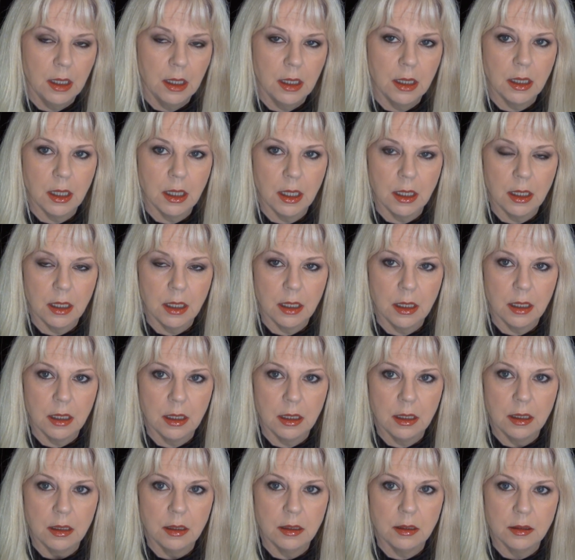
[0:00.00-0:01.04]
that
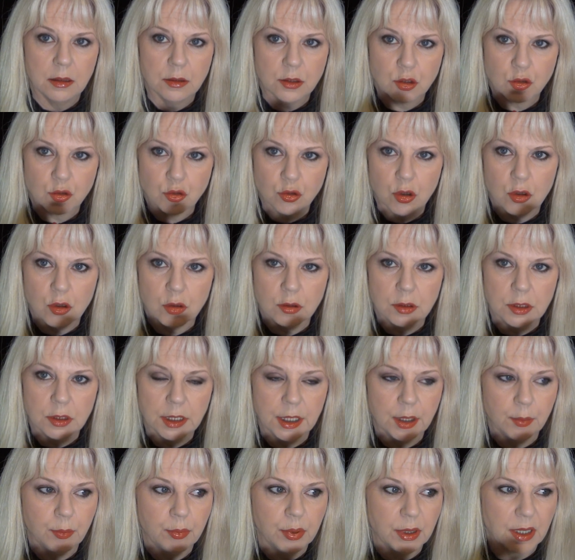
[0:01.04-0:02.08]
a strong
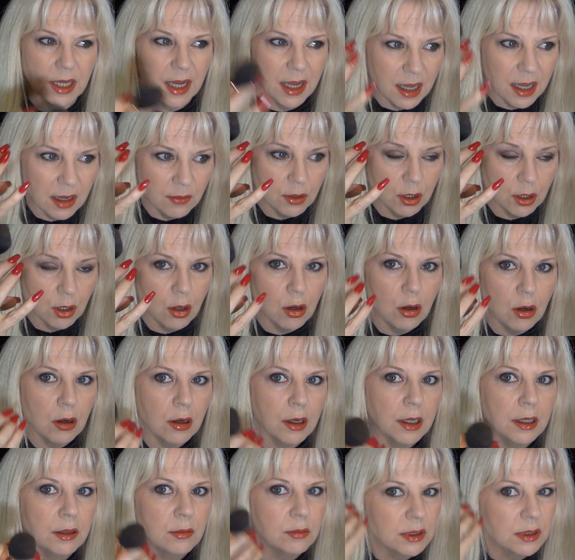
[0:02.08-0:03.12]
lip and a heavy
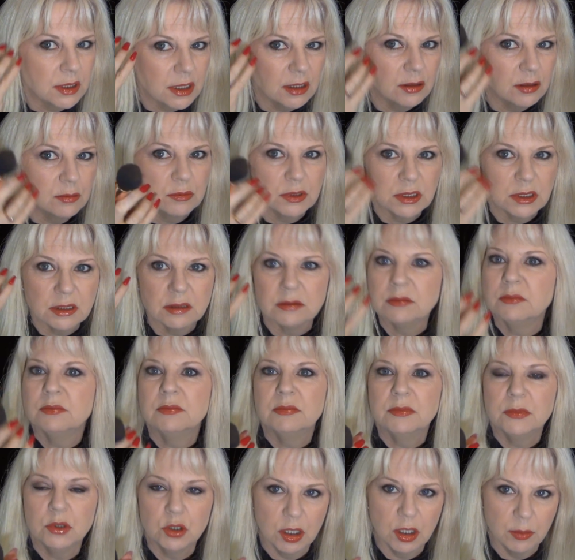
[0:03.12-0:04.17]
eye, we don't want to
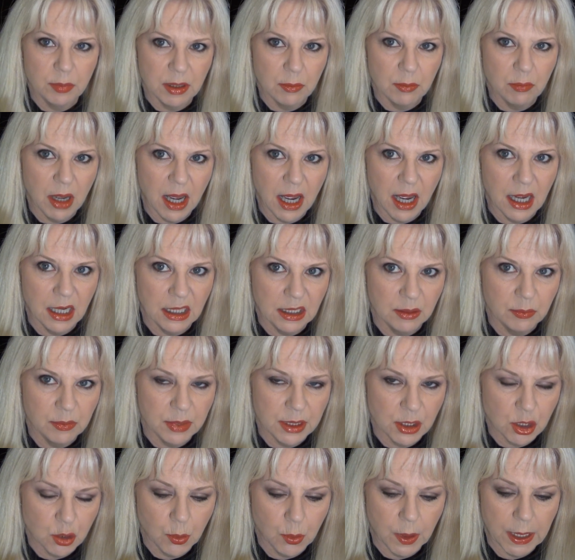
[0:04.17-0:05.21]
look a bit pale in
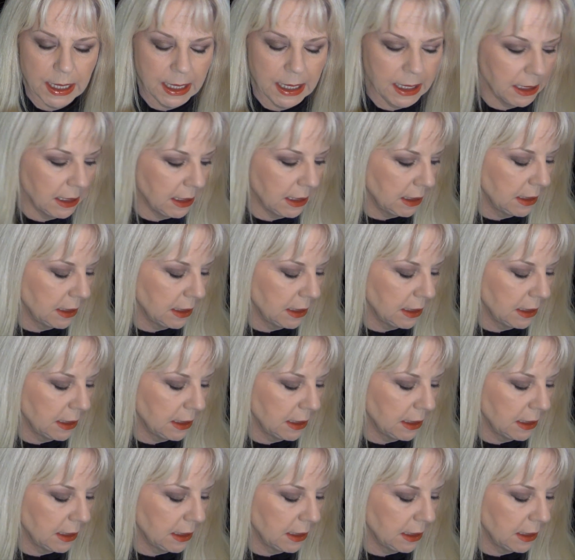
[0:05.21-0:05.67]
between.